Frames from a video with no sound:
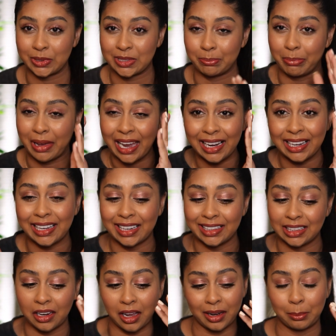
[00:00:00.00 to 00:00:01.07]
There's barely
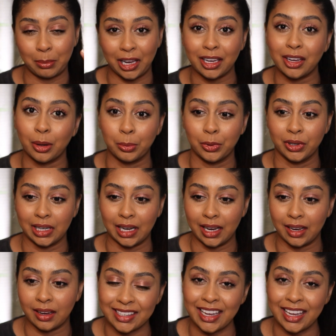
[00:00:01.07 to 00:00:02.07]
any like makeup on there.